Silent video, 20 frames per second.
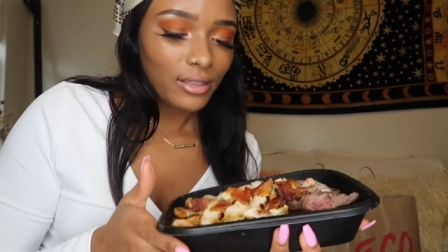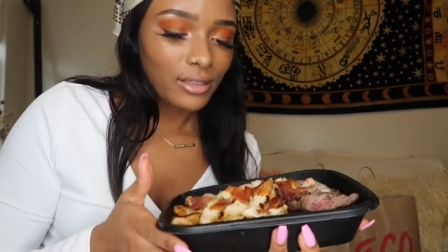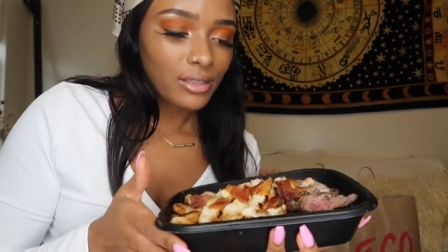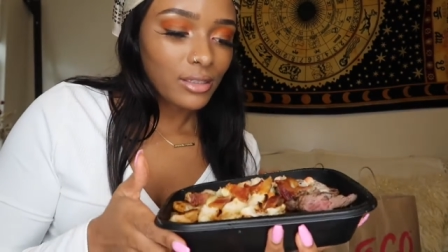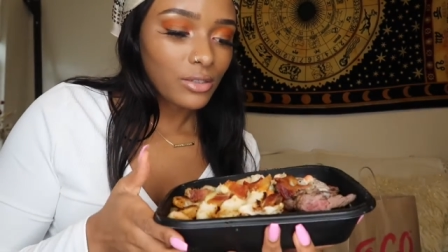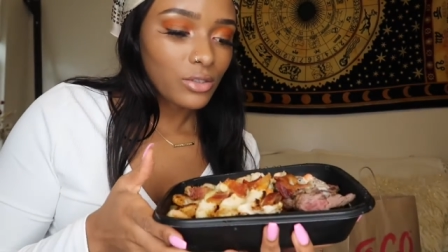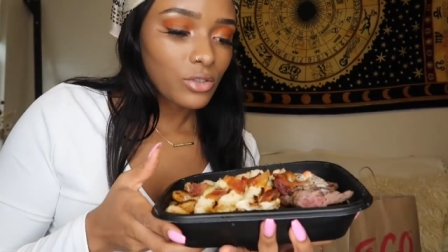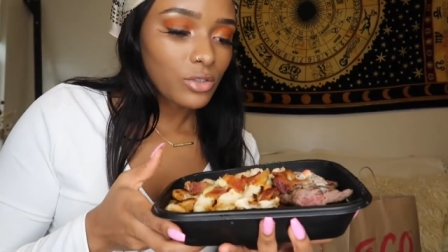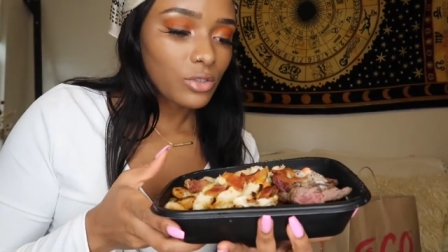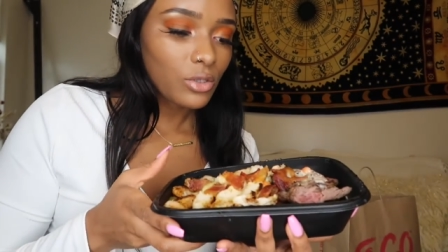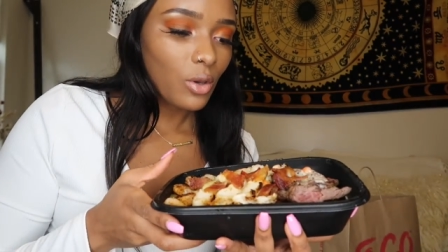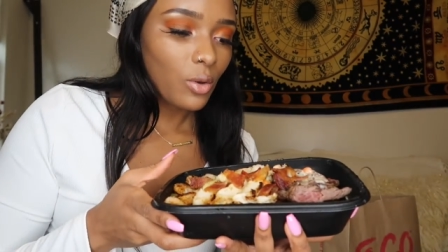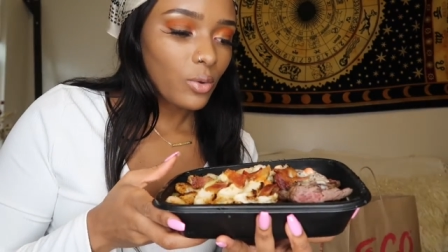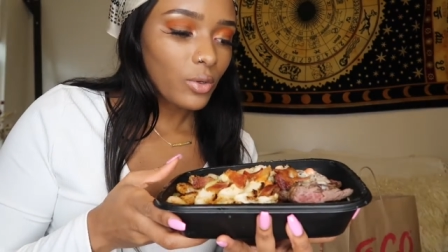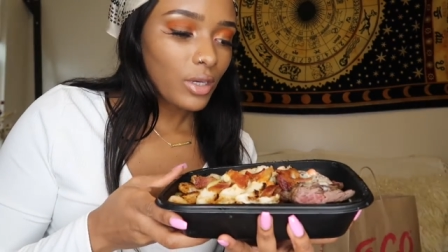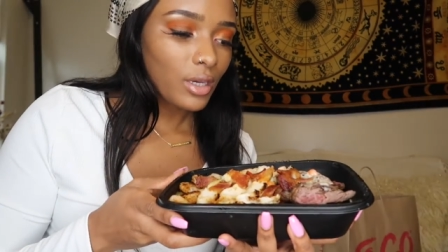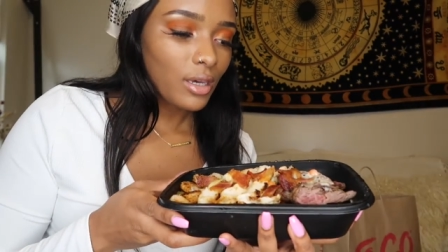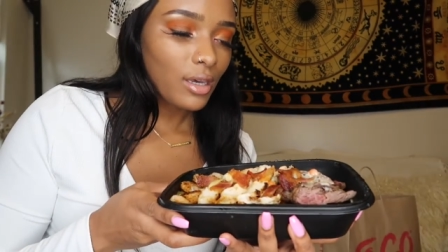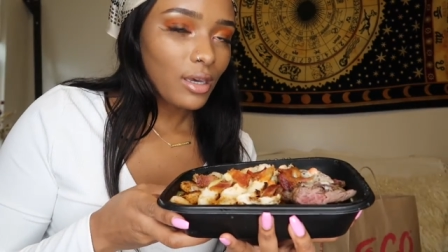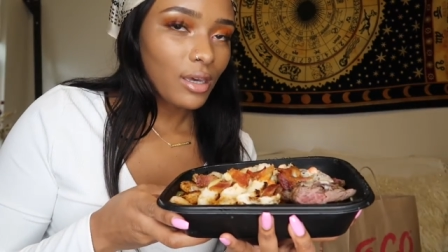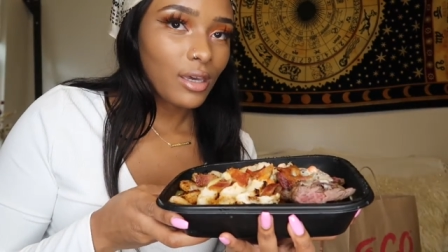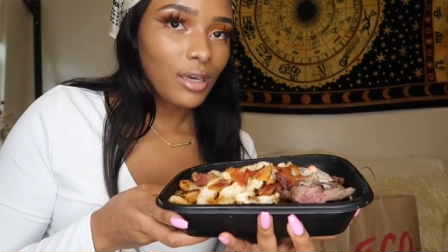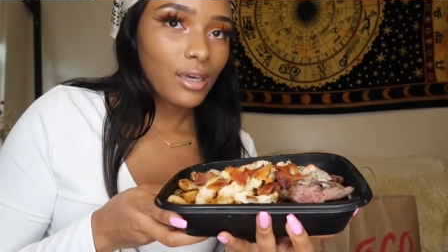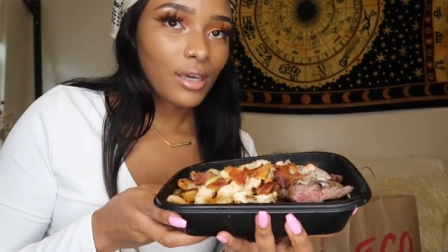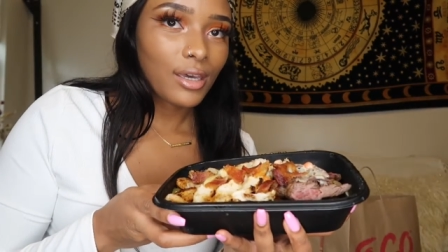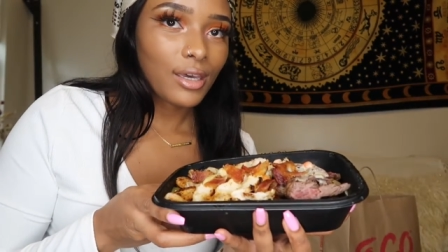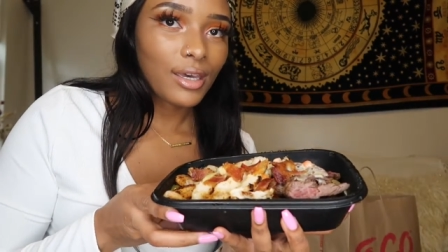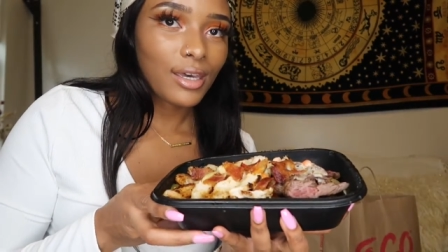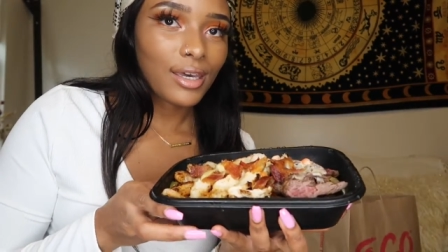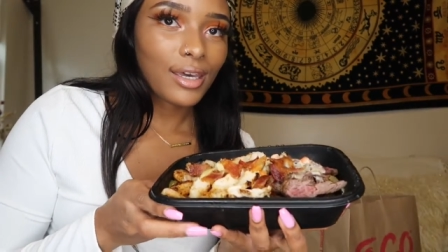this looks so
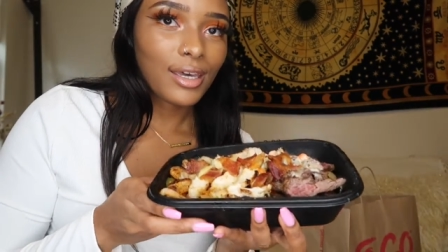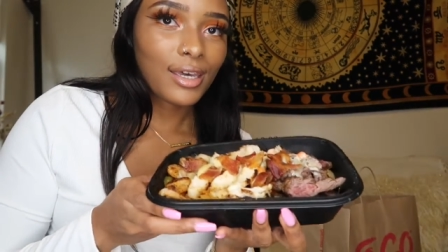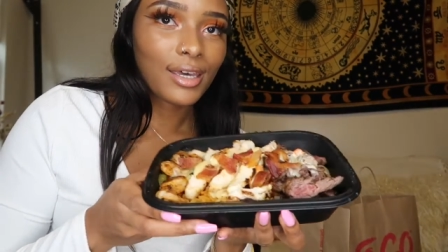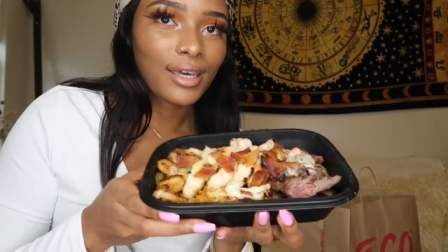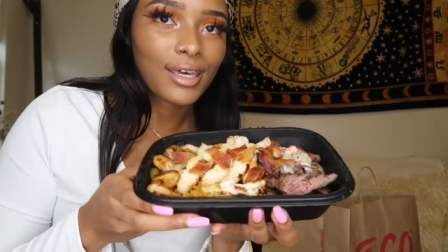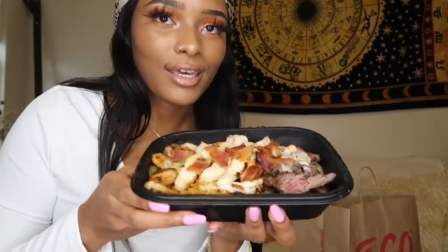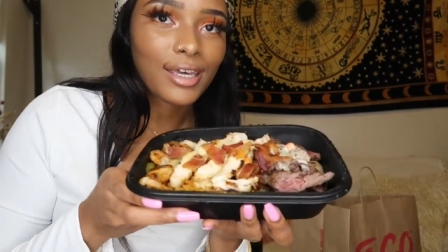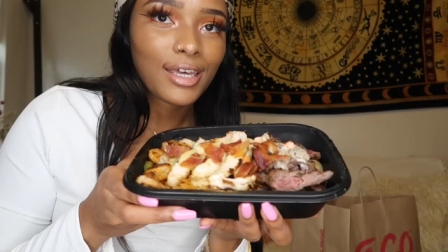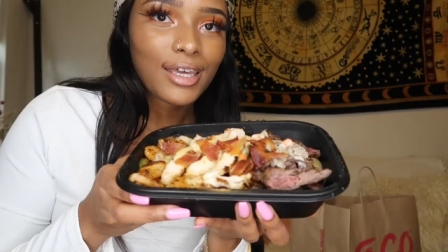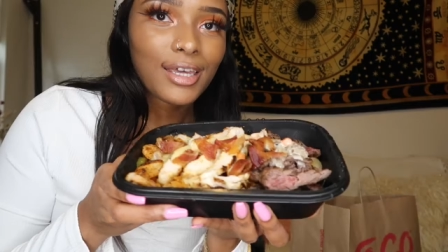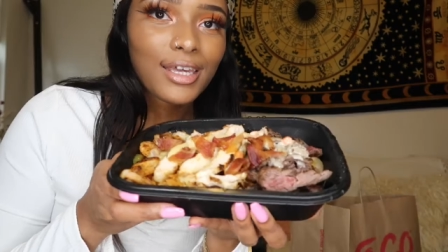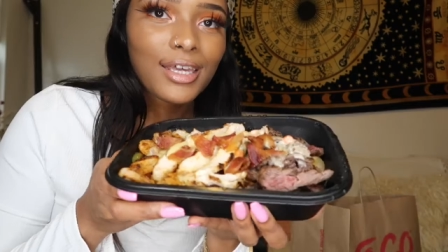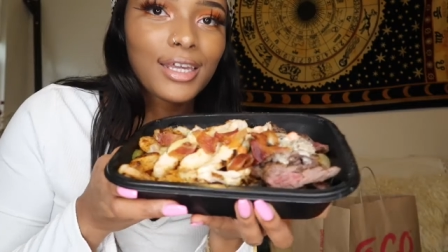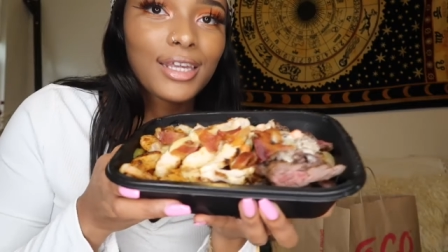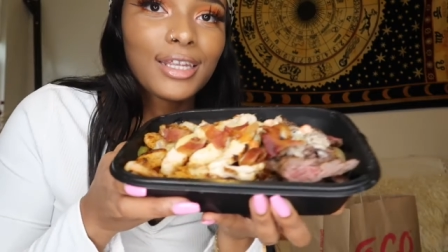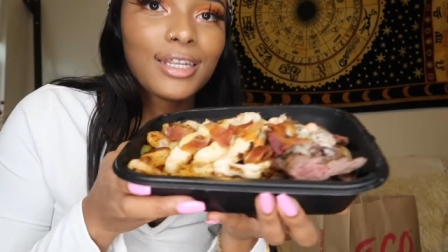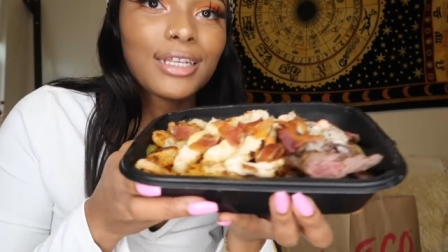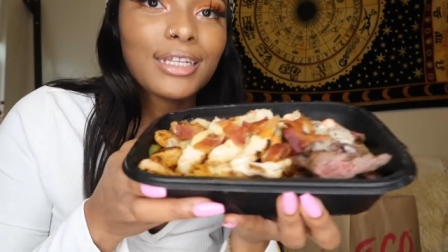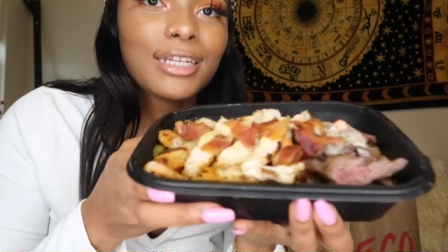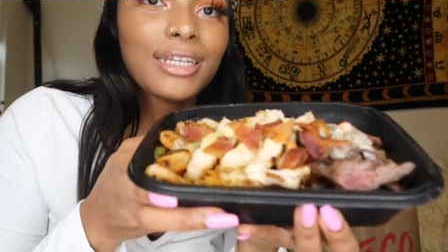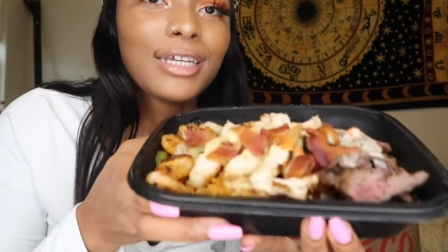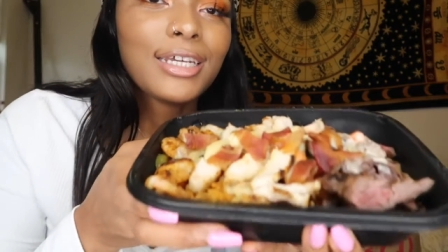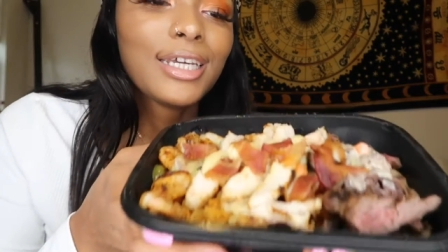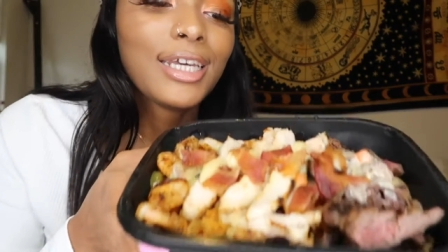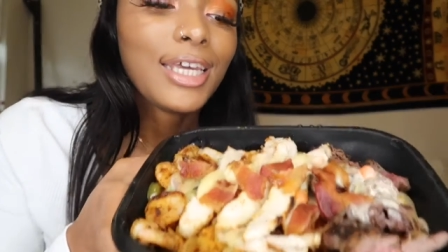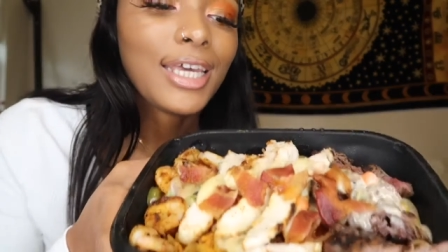good.